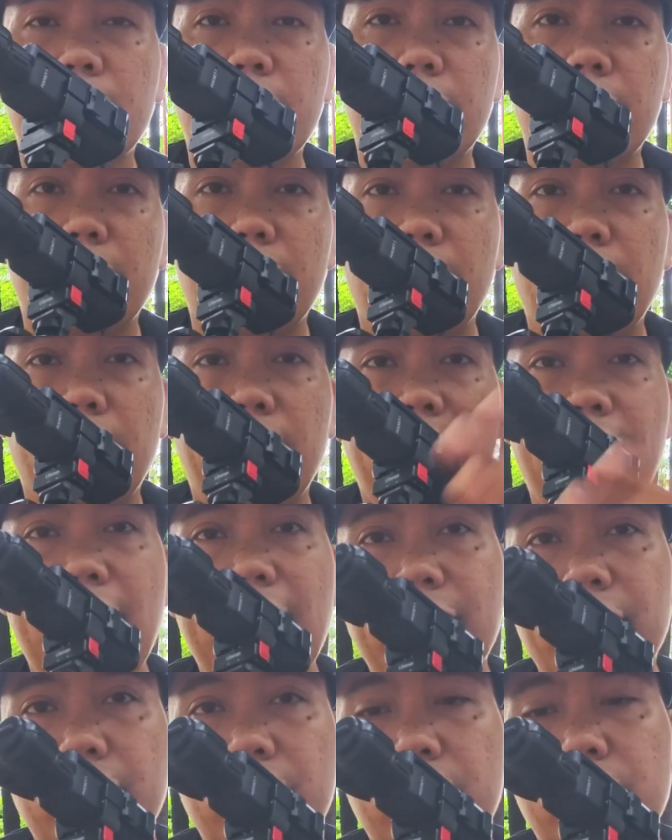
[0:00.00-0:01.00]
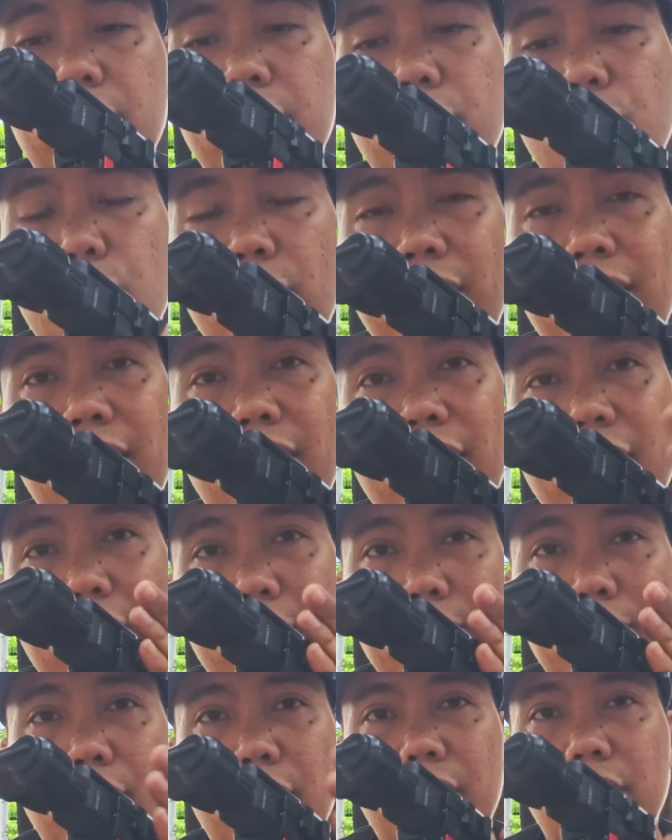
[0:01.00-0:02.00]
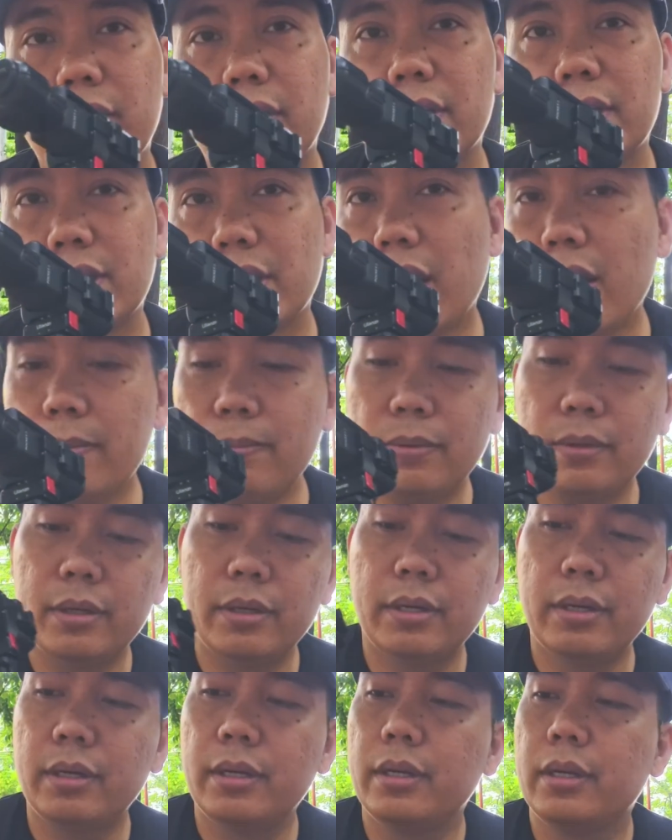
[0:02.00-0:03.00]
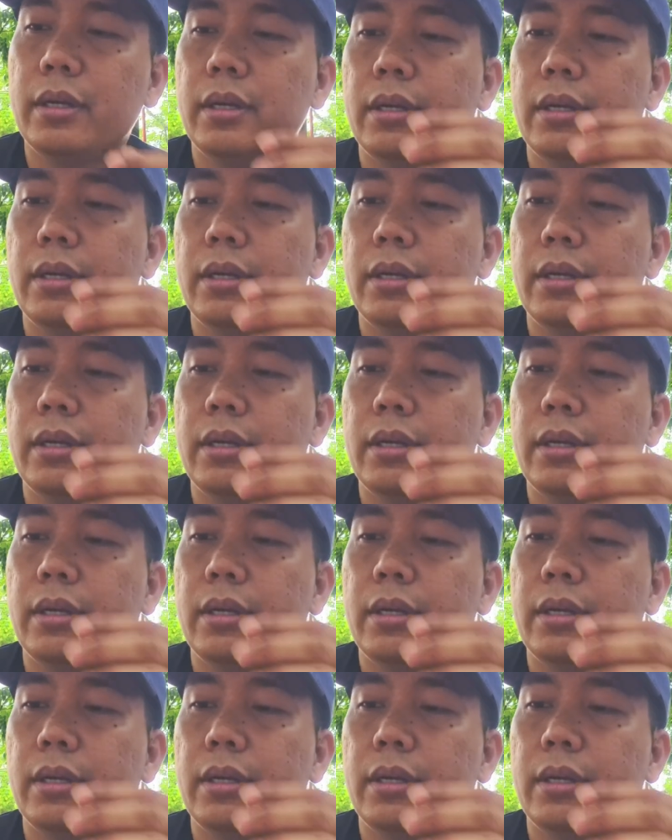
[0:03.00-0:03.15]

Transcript: this brings your creative output to a whole